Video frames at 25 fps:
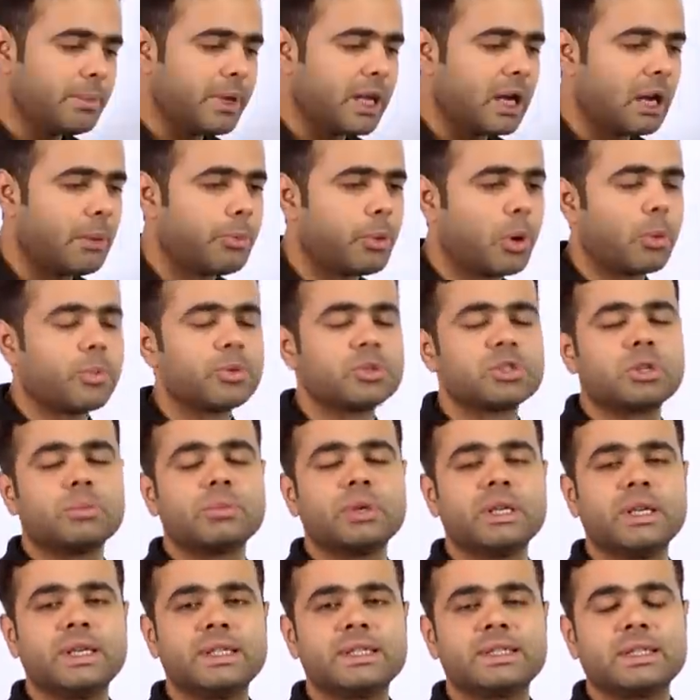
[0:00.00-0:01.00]
malapropism
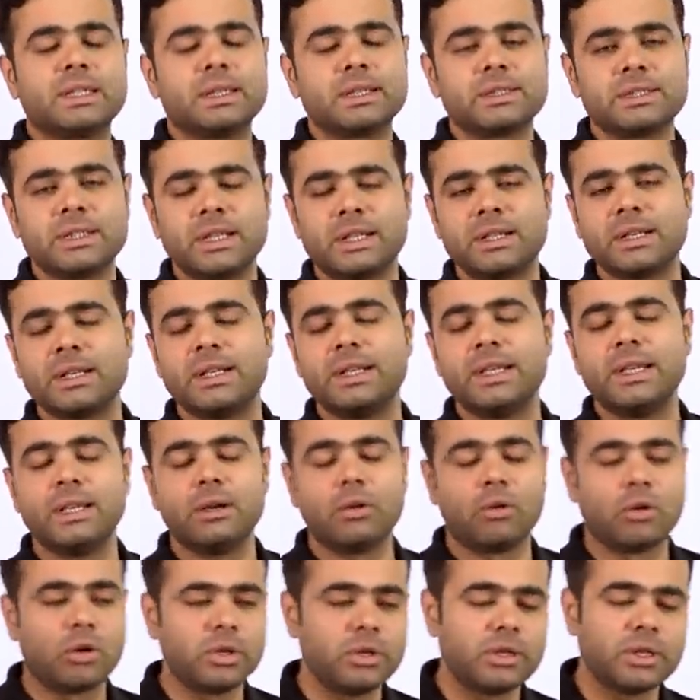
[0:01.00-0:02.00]
is generally,
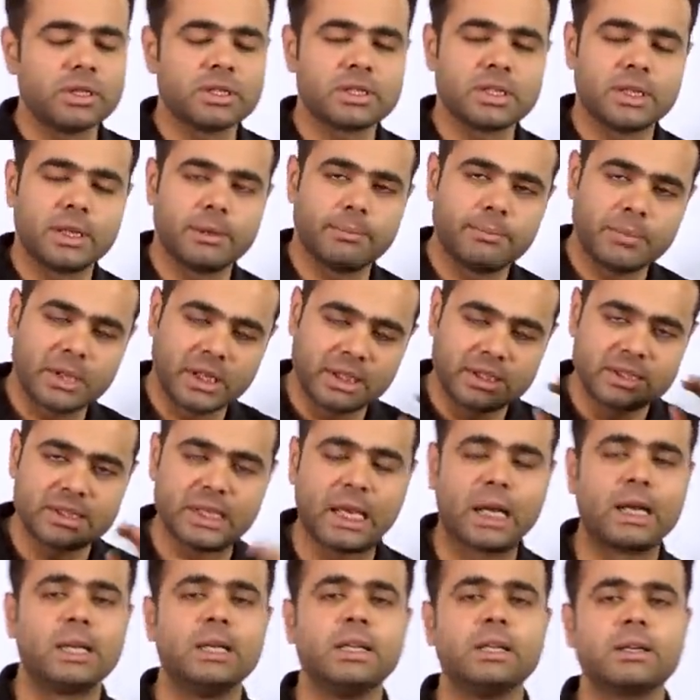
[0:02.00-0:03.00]
or you can say,
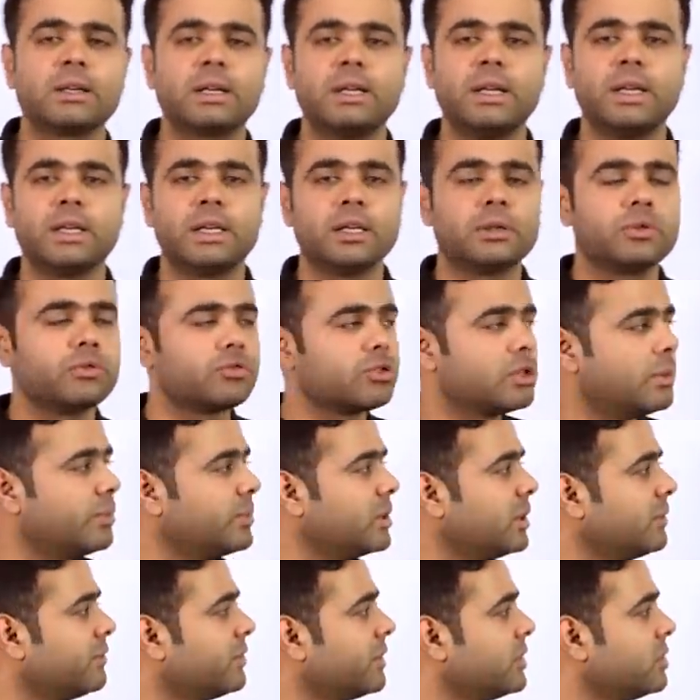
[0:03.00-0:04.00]
exactly related to
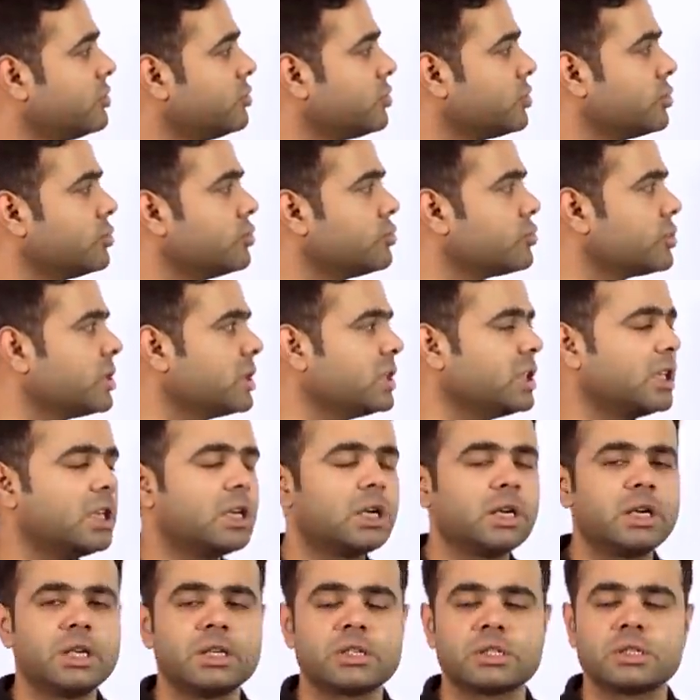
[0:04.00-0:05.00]
something where you are using the
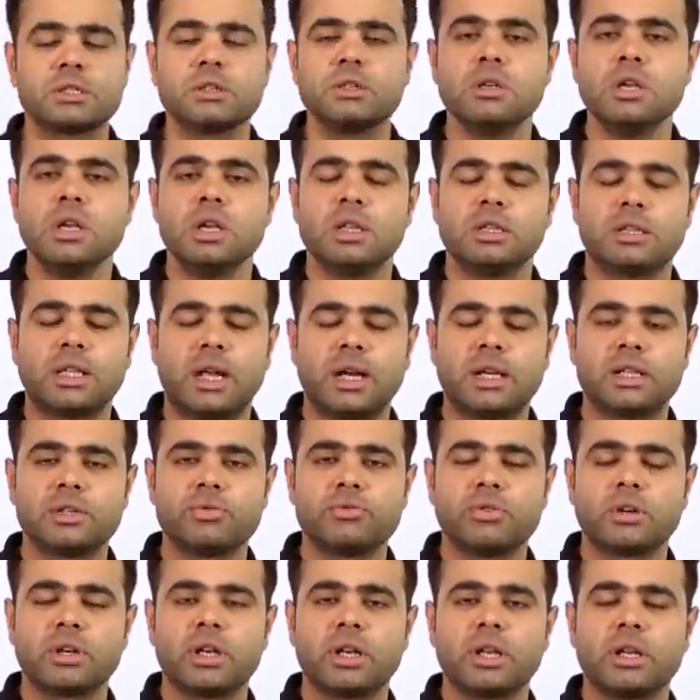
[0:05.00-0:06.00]
condition, that is
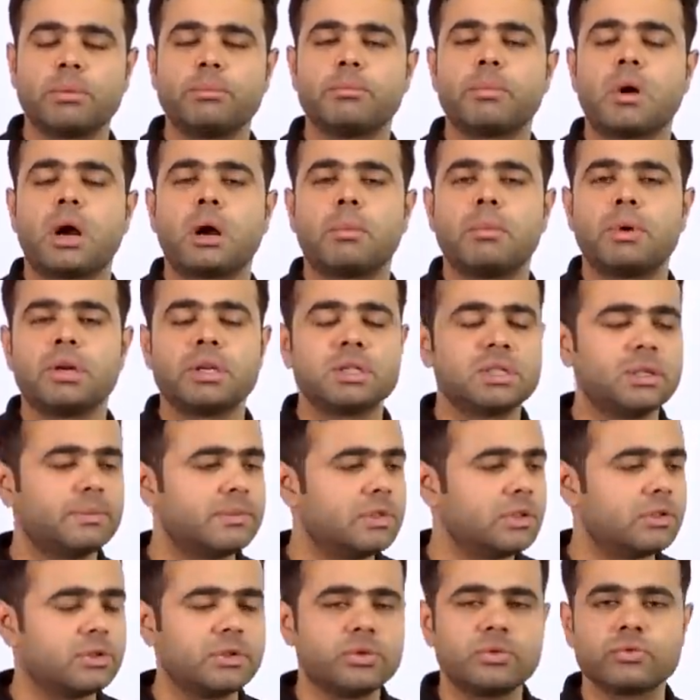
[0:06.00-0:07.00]
you are getting
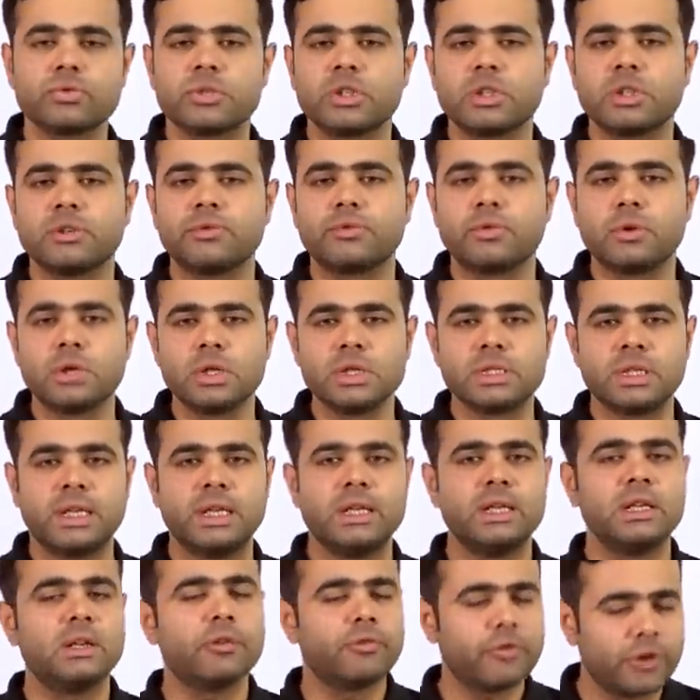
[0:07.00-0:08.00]
barbarism, you are using the words
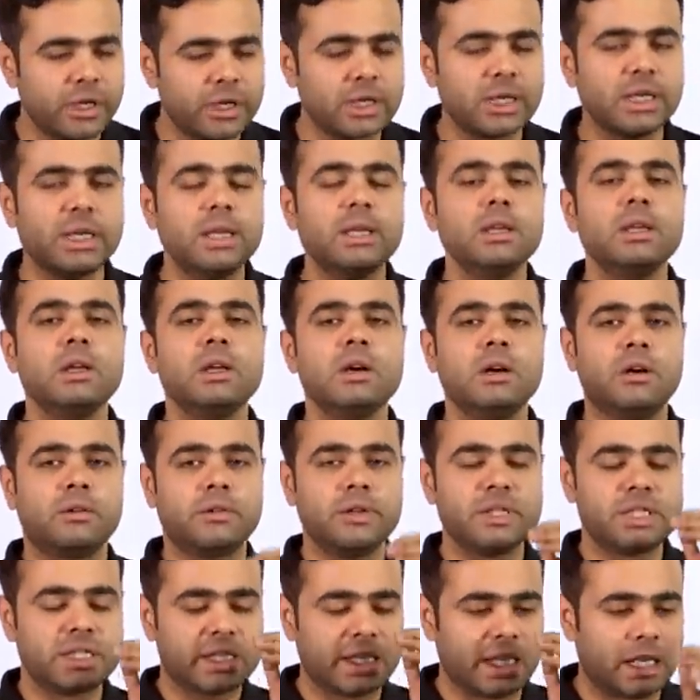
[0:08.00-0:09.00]
indifferently,
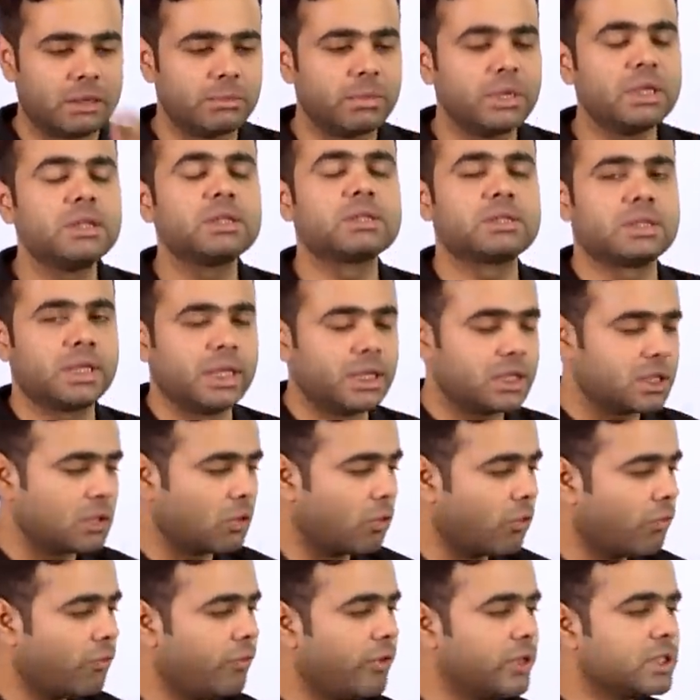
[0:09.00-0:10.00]
which can be distinct
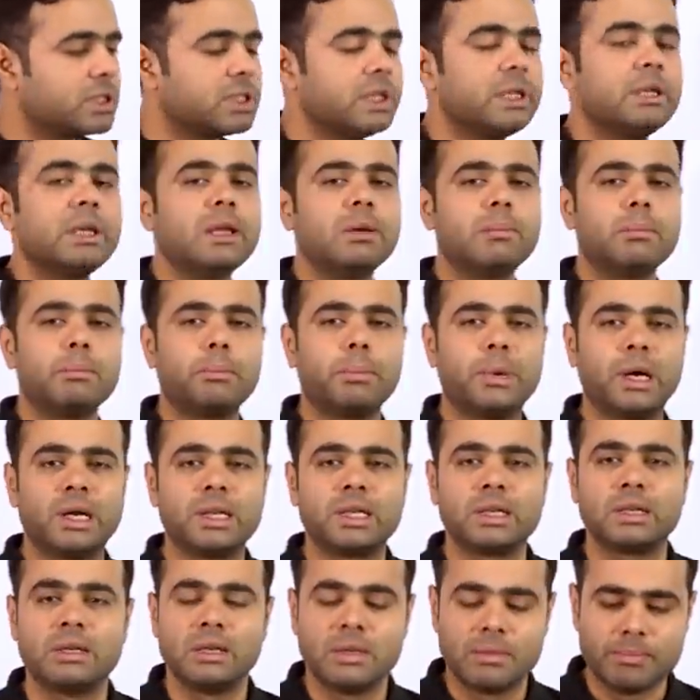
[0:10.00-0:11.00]
obviously,
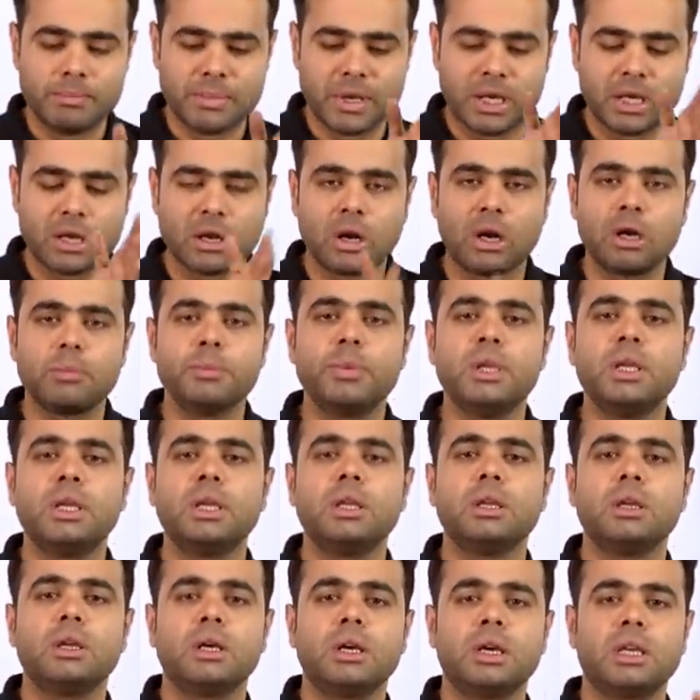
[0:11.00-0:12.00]
but may not
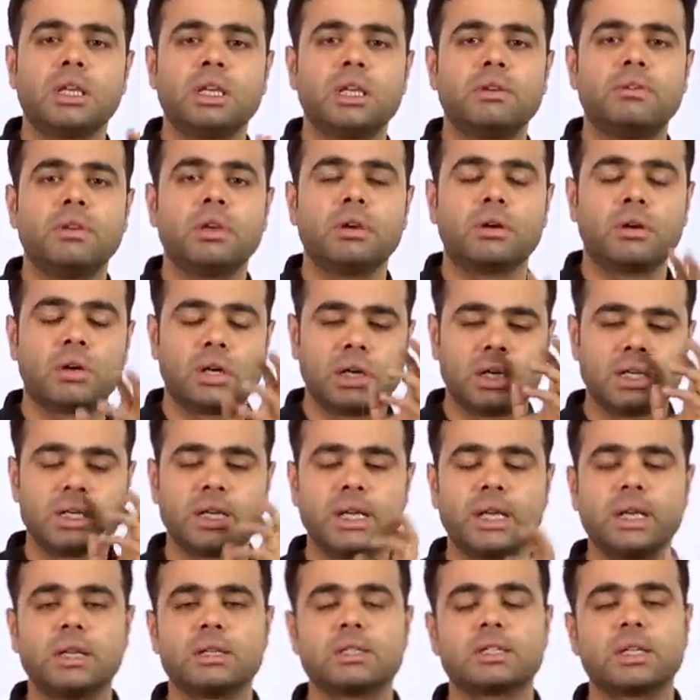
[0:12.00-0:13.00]
be giving or
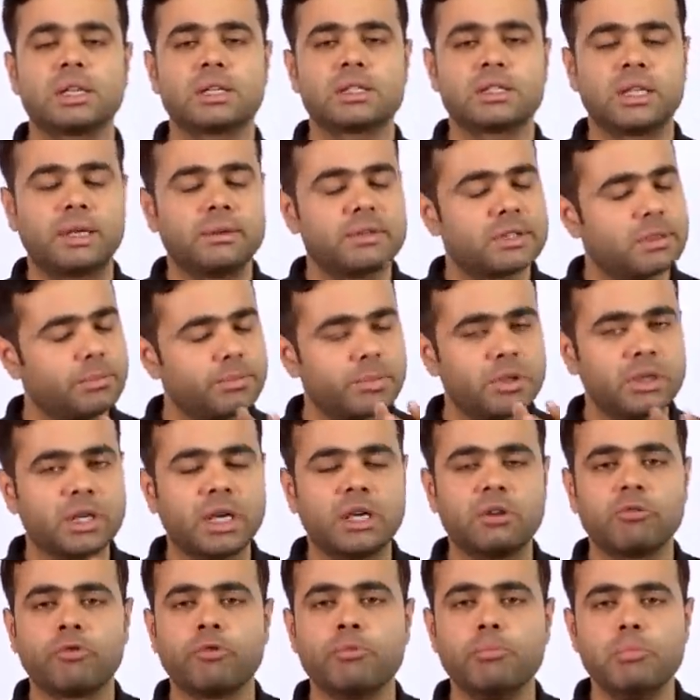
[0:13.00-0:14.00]
uttering a simple
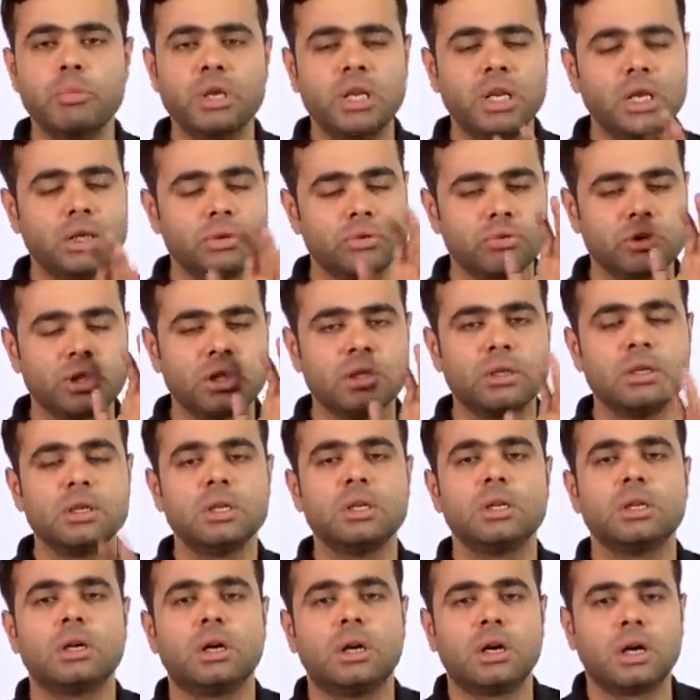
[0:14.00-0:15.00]
kind of meaning to the
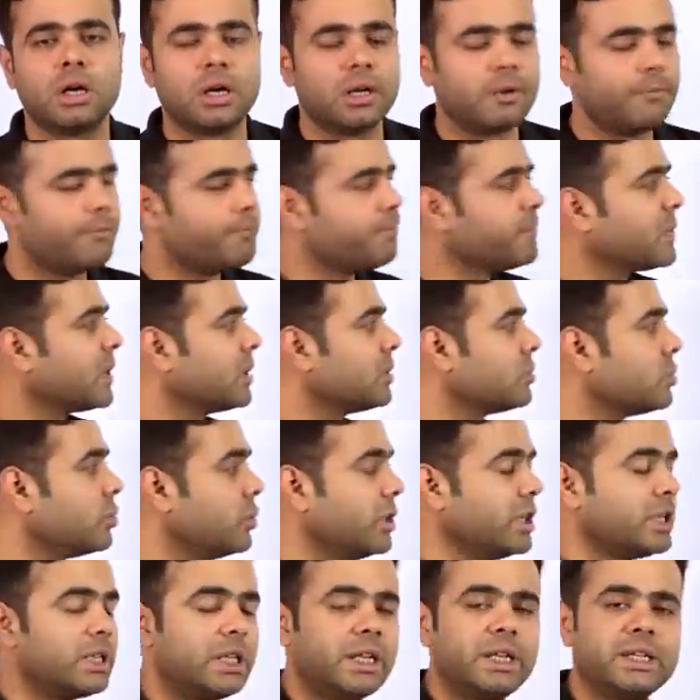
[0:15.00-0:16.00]
uh, to
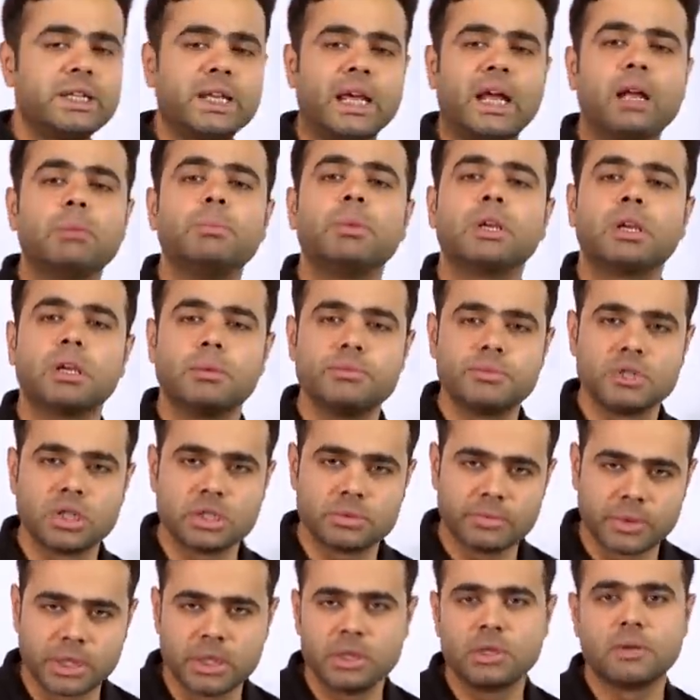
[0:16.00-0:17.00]
it. It can become
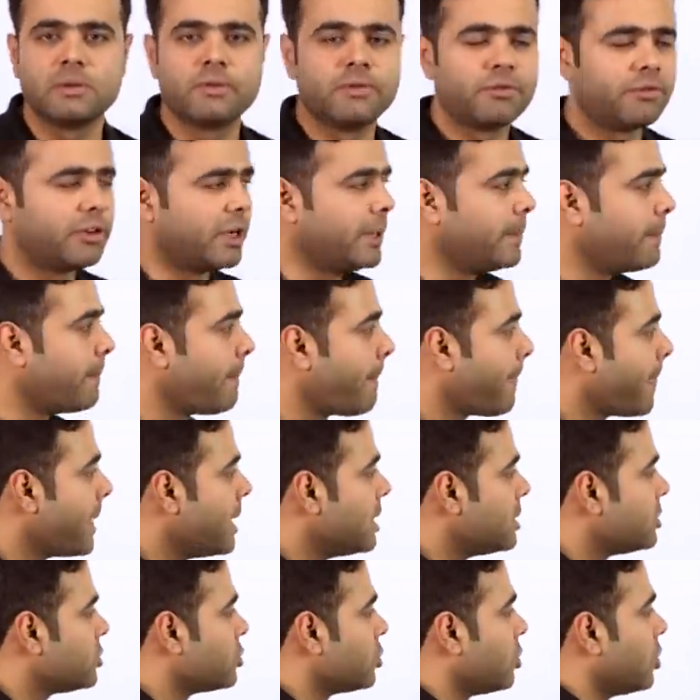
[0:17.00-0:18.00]
judgmental. Fine.
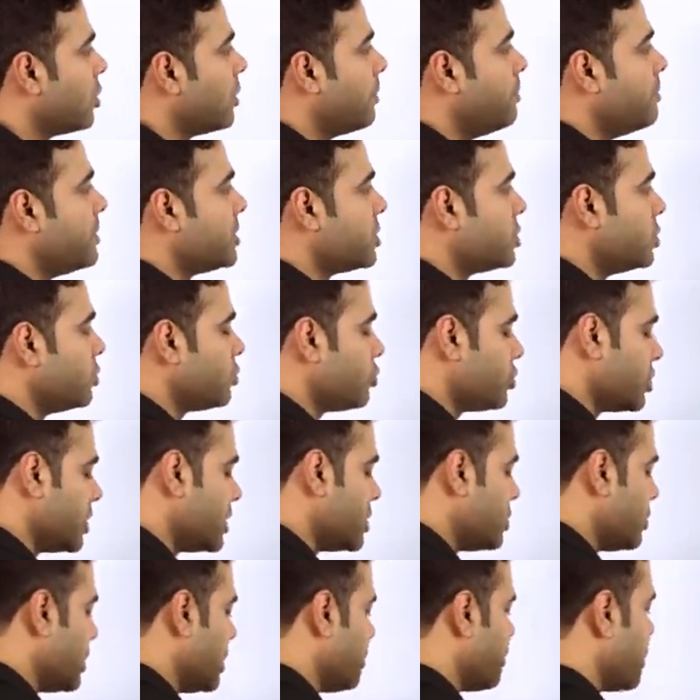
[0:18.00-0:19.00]
So
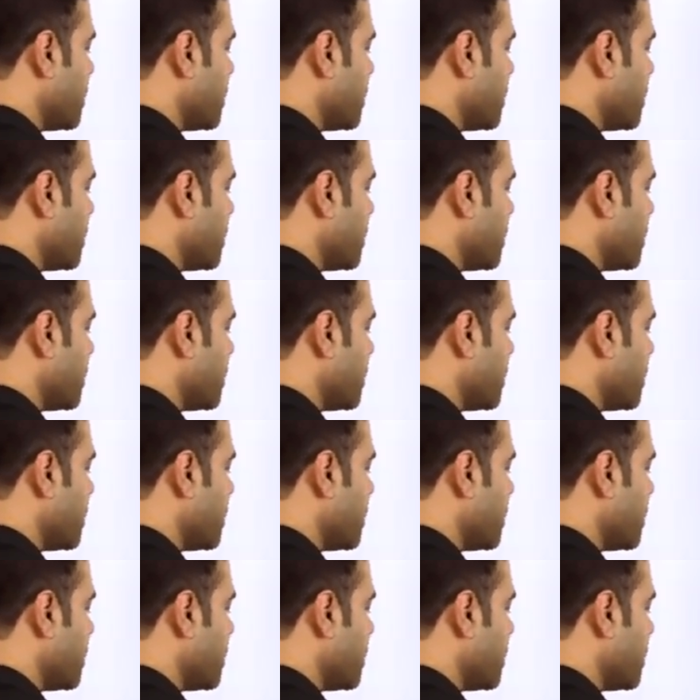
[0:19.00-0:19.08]
misusage you can